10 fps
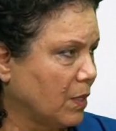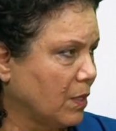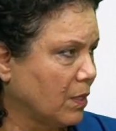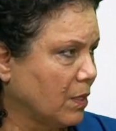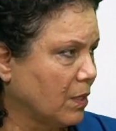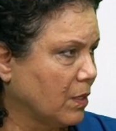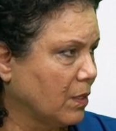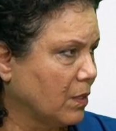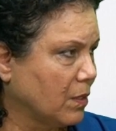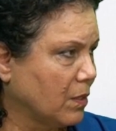
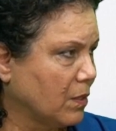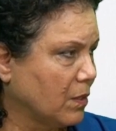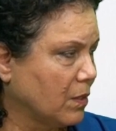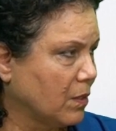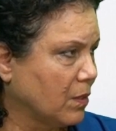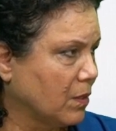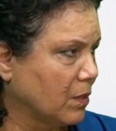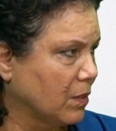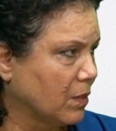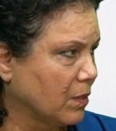
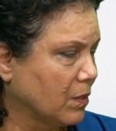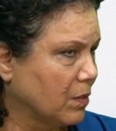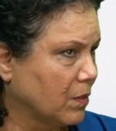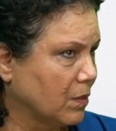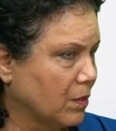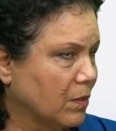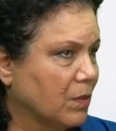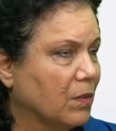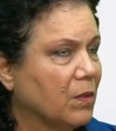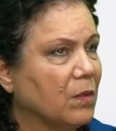
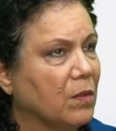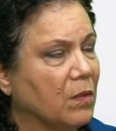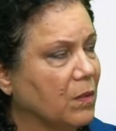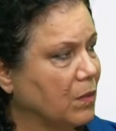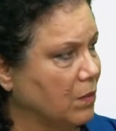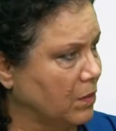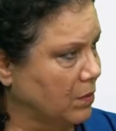This person isn't speaking.